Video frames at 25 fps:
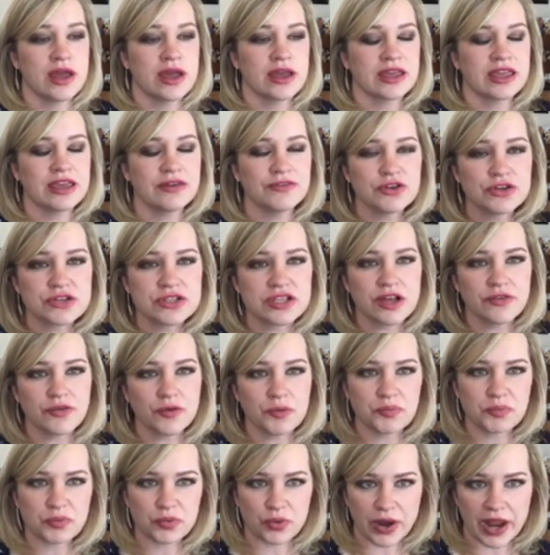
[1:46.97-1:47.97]
give yourself
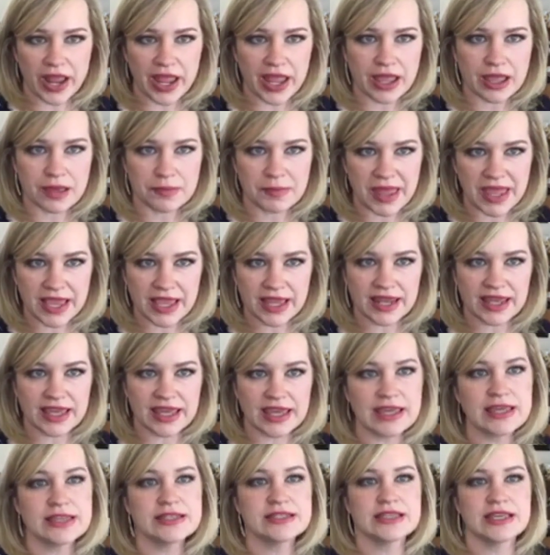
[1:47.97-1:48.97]
a break. Make it
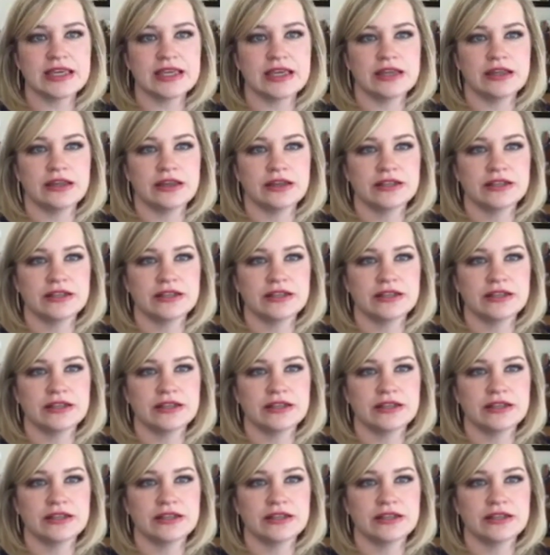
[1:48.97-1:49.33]
easy.